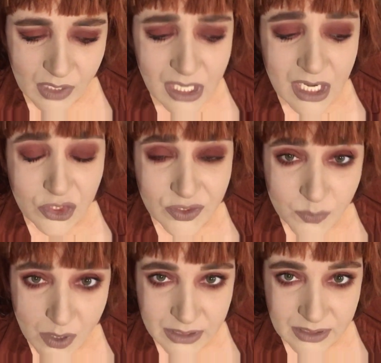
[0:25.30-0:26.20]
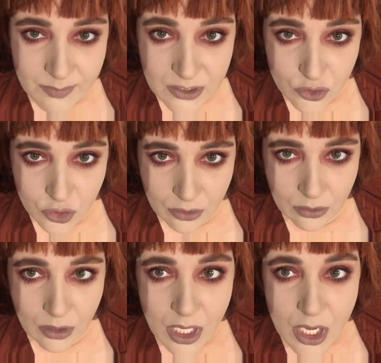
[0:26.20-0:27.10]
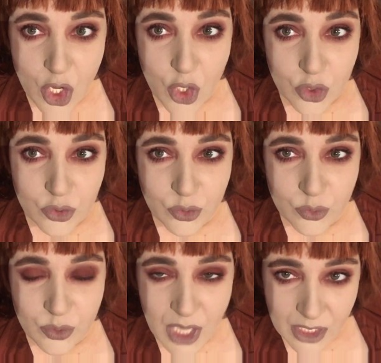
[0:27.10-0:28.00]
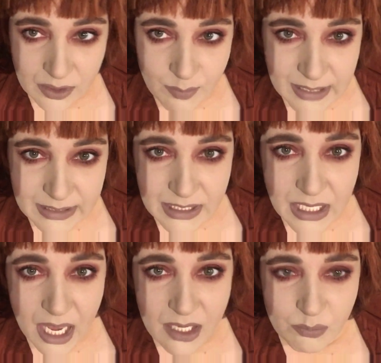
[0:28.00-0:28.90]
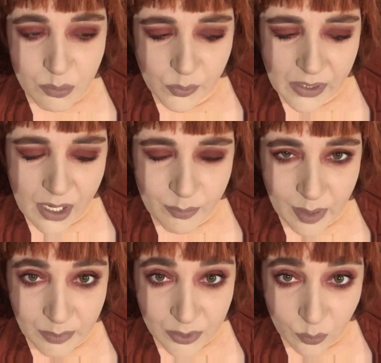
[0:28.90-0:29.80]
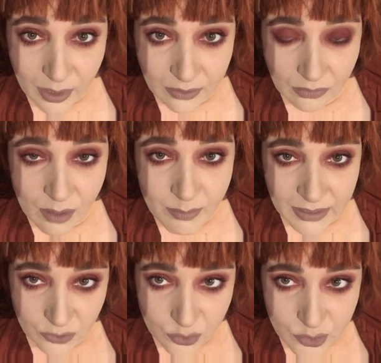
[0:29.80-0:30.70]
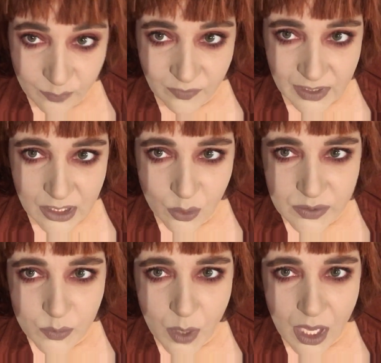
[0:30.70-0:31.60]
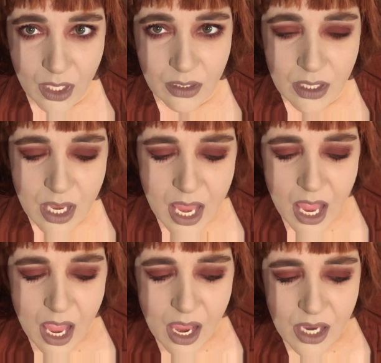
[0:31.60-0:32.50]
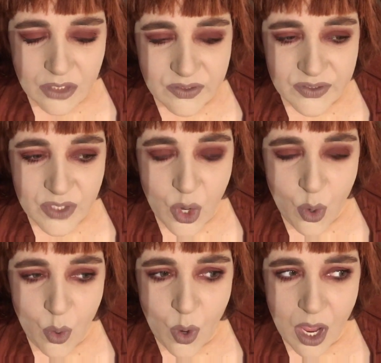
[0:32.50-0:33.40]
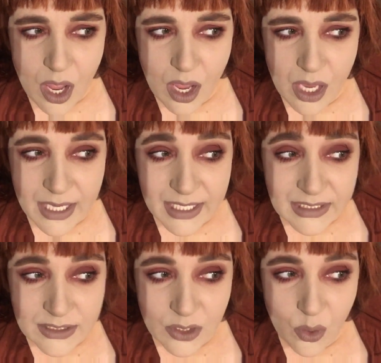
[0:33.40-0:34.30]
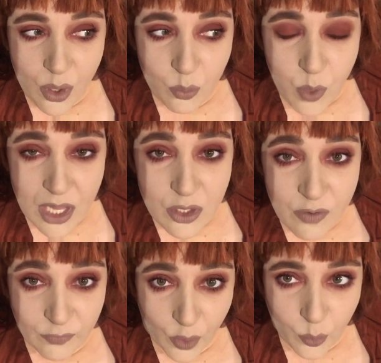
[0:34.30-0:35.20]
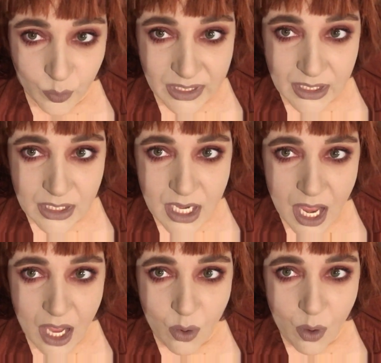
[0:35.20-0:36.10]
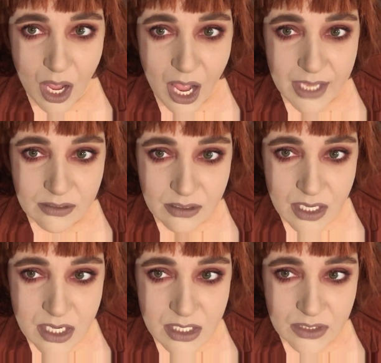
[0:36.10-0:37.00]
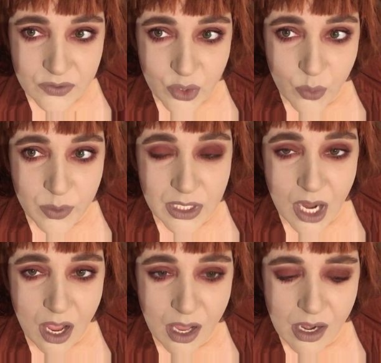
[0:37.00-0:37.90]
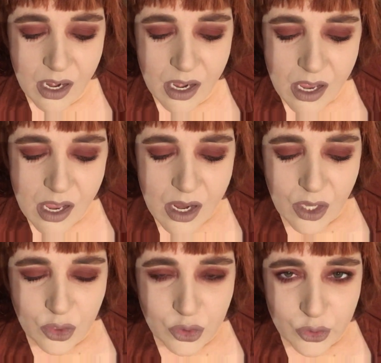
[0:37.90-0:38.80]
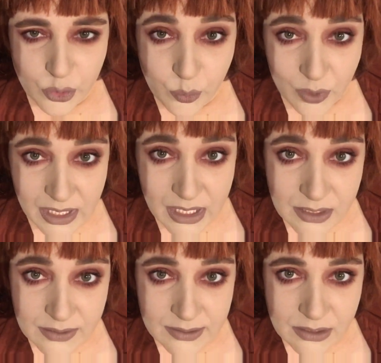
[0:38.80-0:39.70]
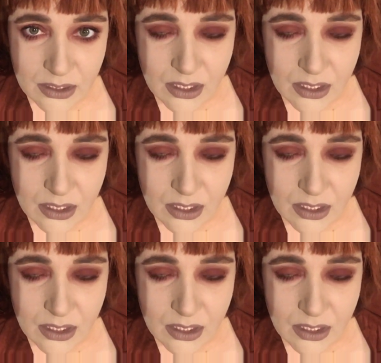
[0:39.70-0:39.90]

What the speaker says: And I just wanted to make sure to document it and put it on public record on my YouTube video as well. So it's well over a week now. I think it's going on 2 weeks.